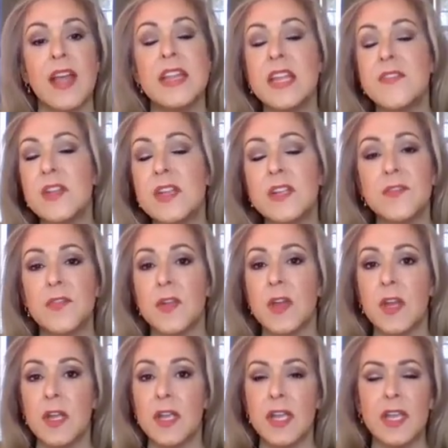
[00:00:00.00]
And even if
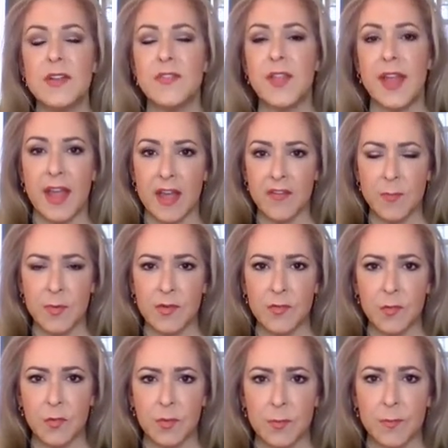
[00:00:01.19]
even if they have
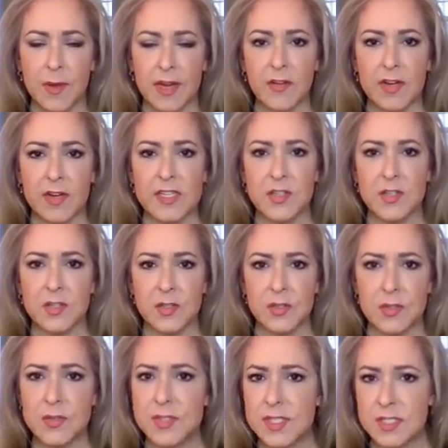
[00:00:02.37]
moved, migrated to a
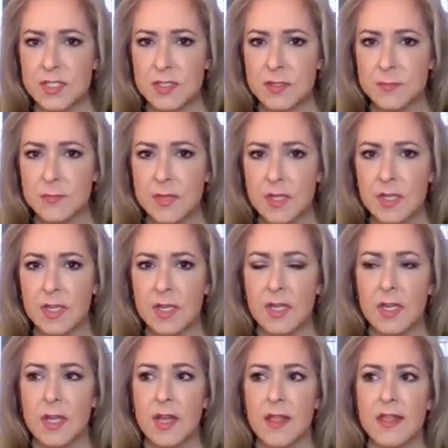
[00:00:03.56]
new system,
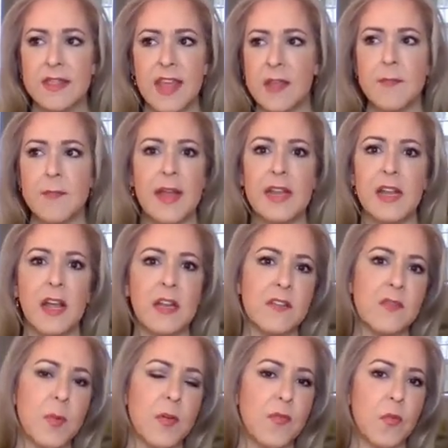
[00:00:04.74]
they may not
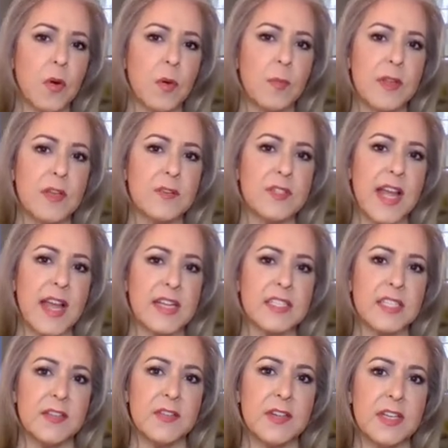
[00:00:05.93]
have performed those
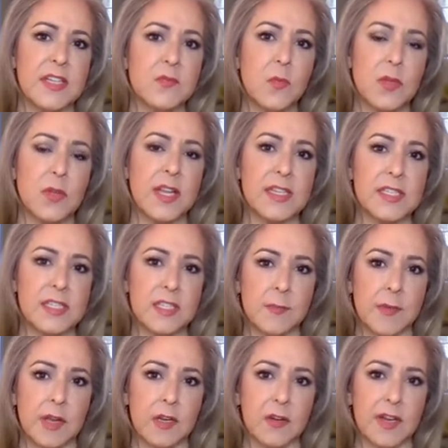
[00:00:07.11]
activities when they did
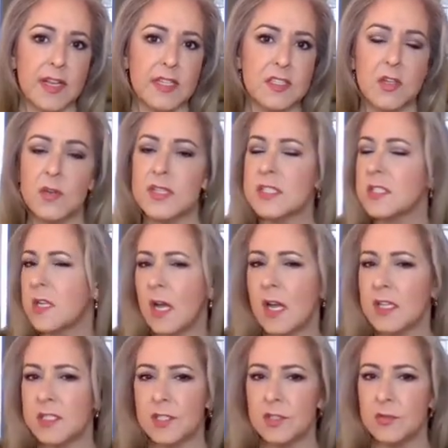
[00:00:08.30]
migrate. So it's
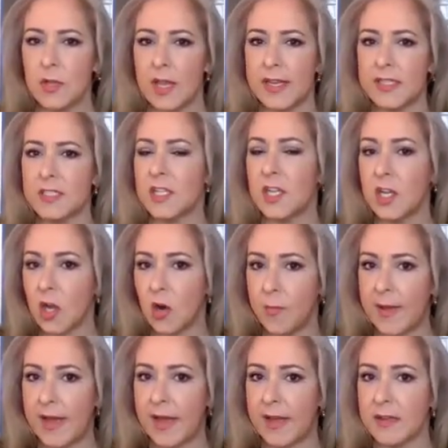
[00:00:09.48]
not too late to go
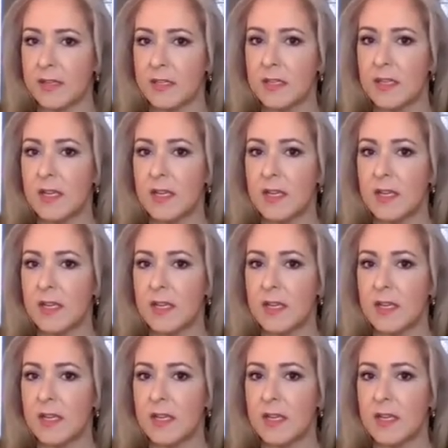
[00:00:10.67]
back